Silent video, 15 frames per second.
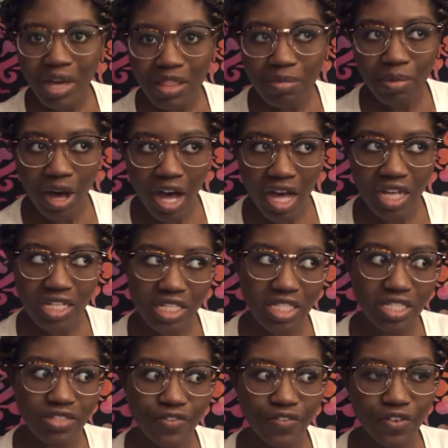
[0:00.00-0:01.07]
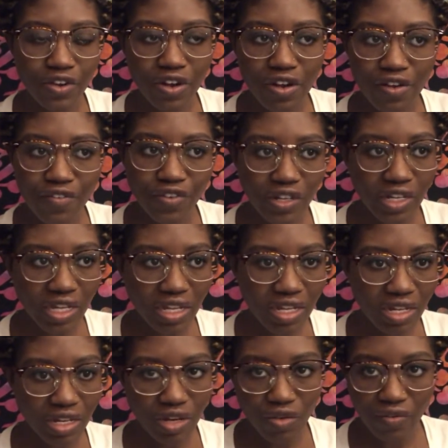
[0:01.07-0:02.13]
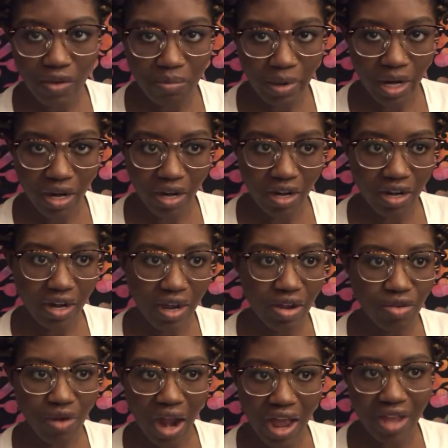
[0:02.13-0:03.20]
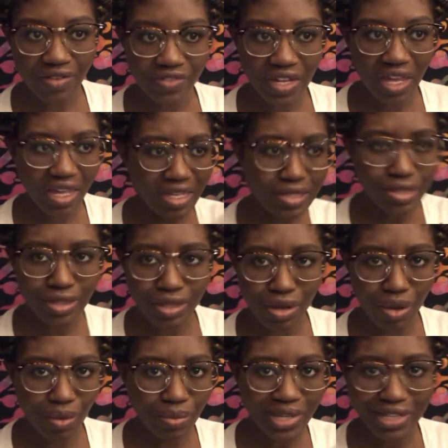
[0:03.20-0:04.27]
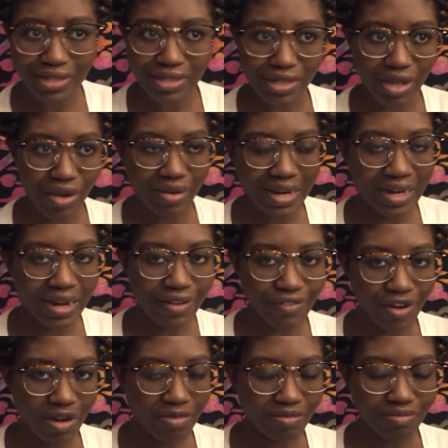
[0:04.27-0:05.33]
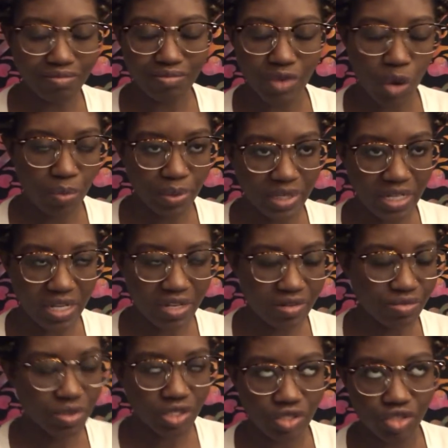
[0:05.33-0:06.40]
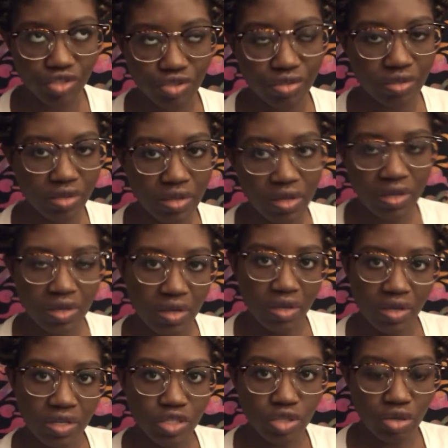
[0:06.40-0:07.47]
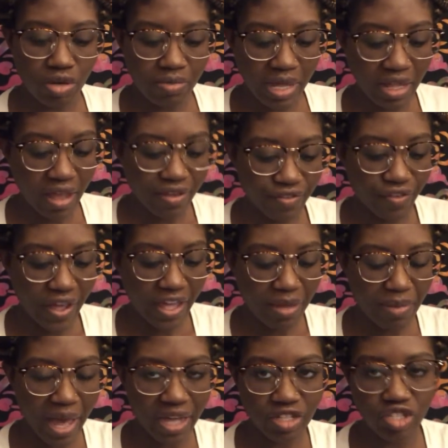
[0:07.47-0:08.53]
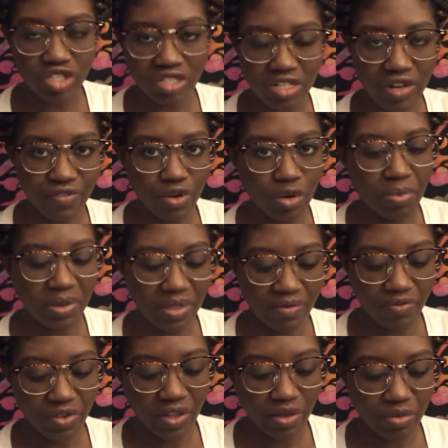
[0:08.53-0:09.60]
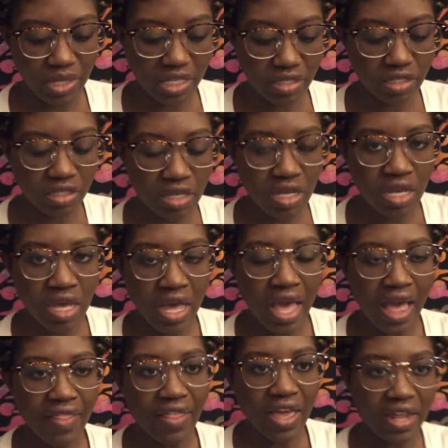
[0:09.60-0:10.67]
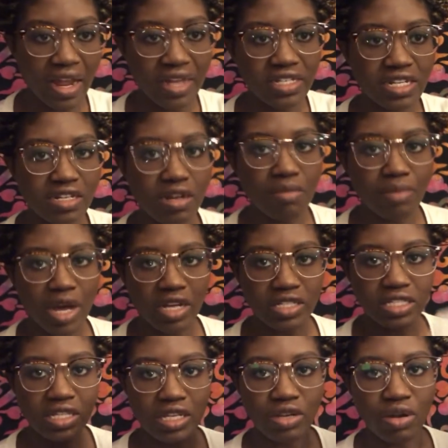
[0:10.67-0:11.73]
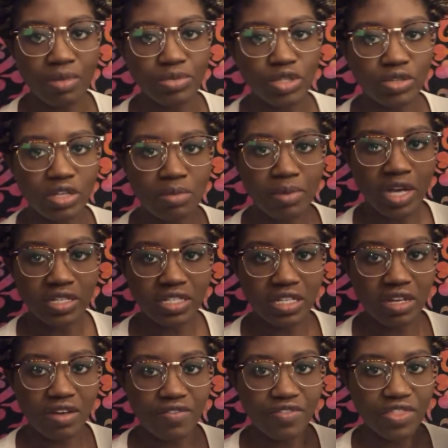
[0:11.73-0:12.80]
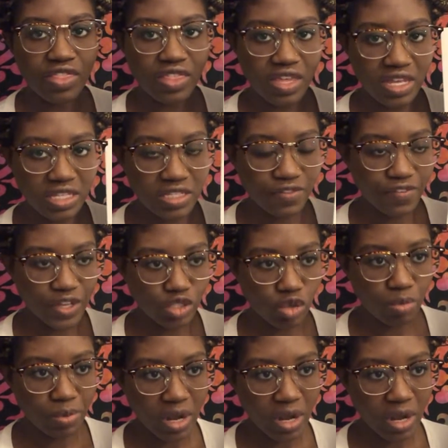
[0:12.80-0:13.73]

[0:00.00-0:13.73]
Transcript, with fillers: month box for freaking November arrived ages ago, weeks ago, and I never opened it, which story of my life. I get packages and never open them for like weeks. And then I did an unboxing or I'm doing an unboxing of this facial